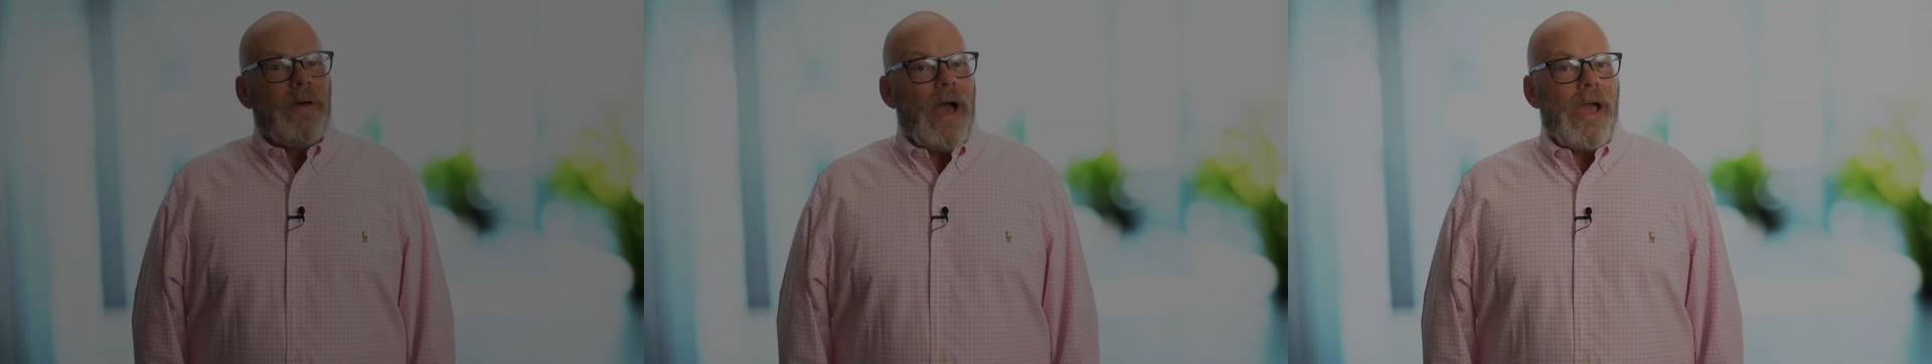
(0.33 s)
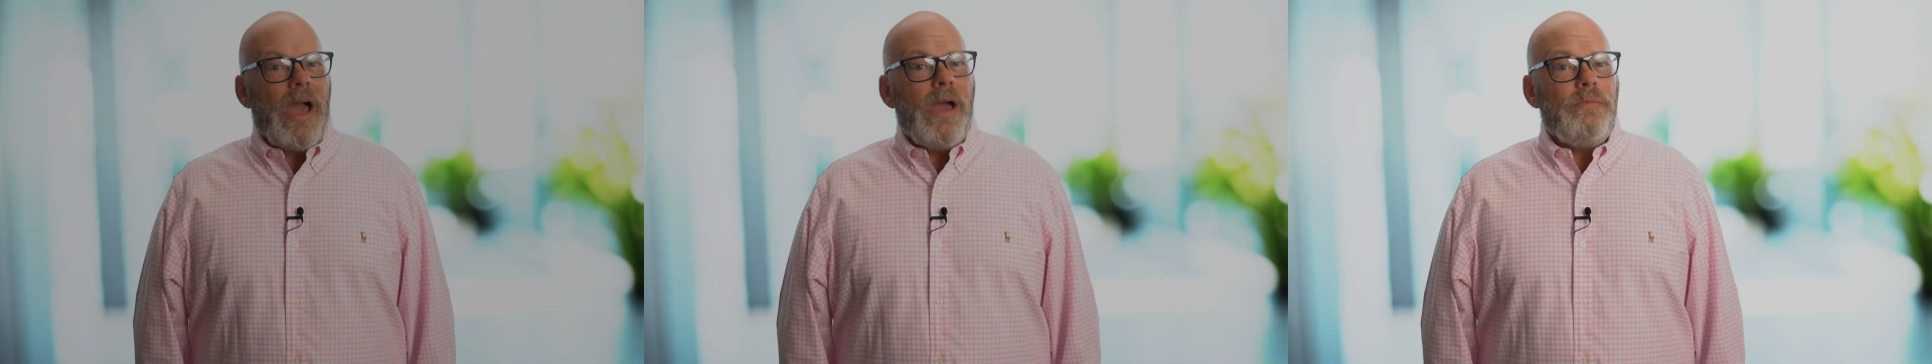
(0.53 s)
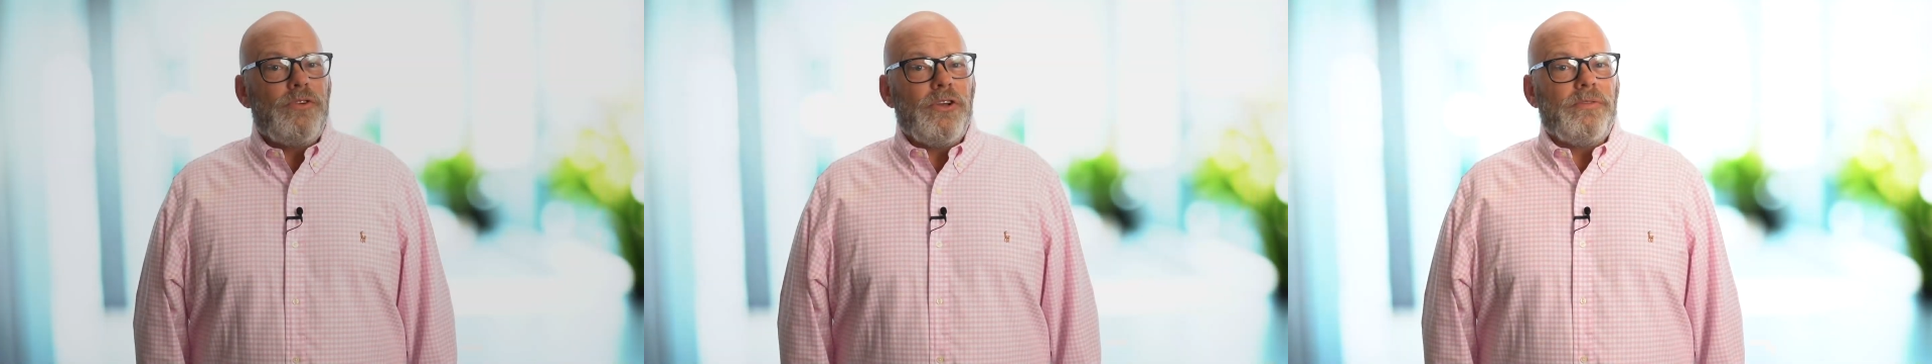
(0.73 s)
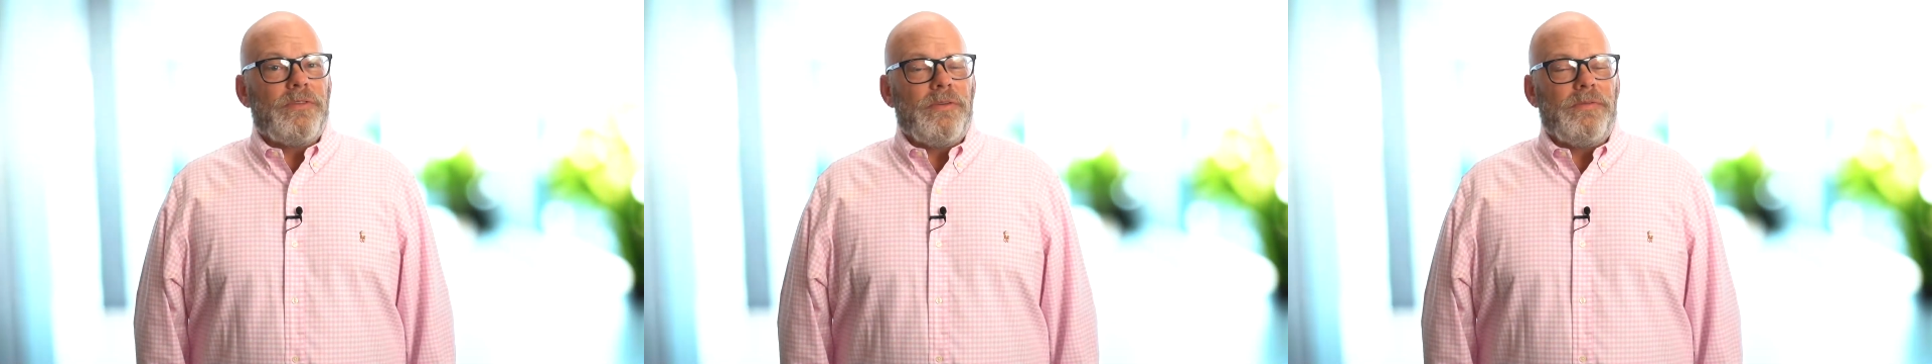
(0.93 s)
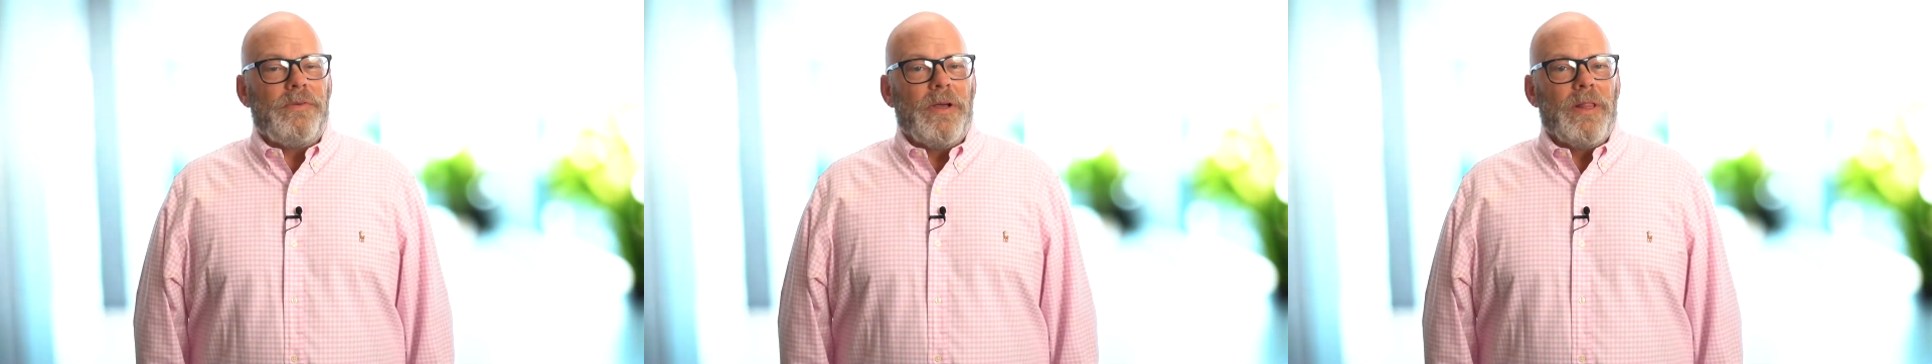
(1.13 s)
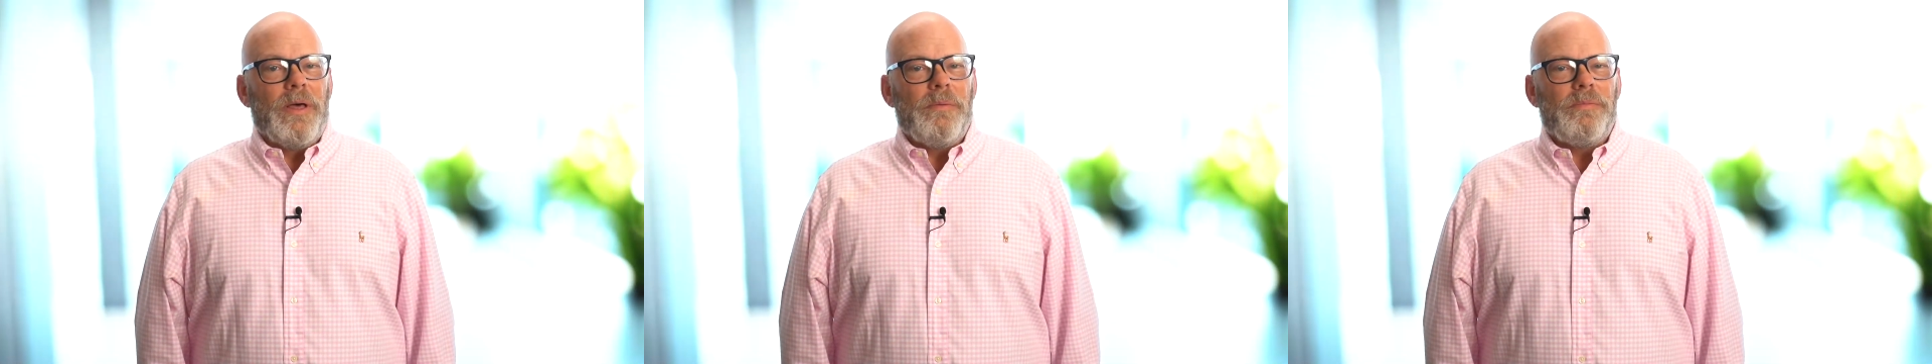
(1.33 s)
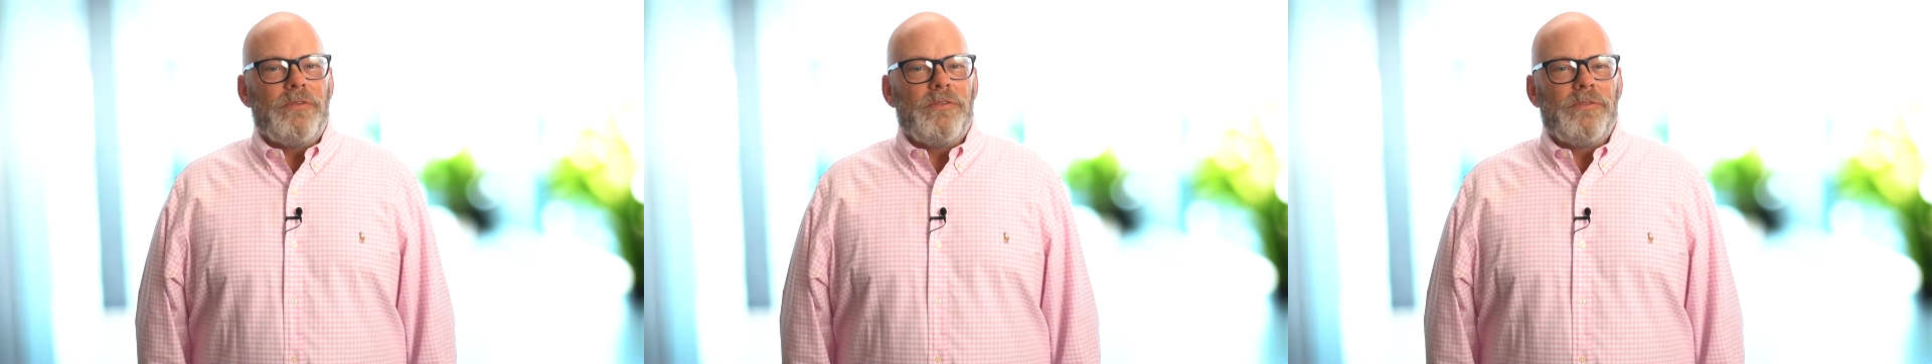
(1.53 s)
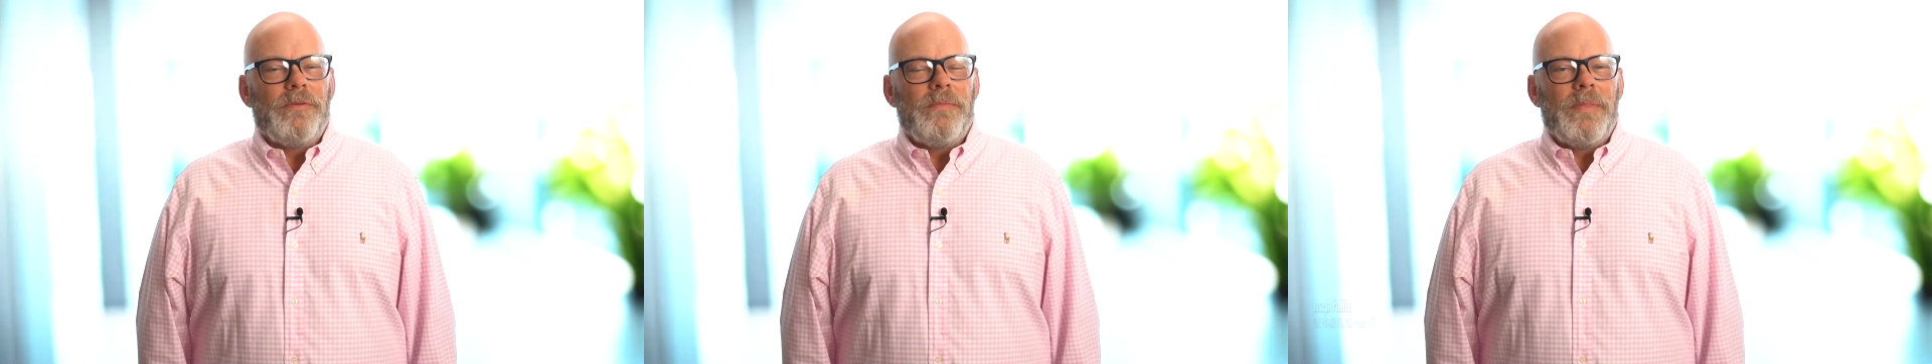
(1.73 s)
Hi, I'm Joseph
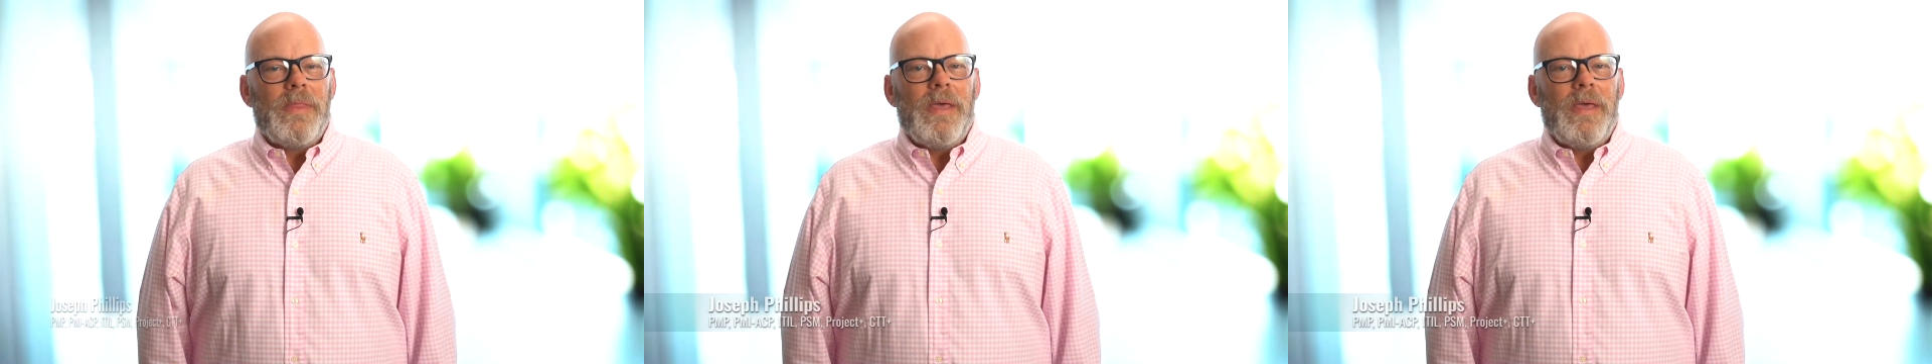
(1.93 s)
Phillips.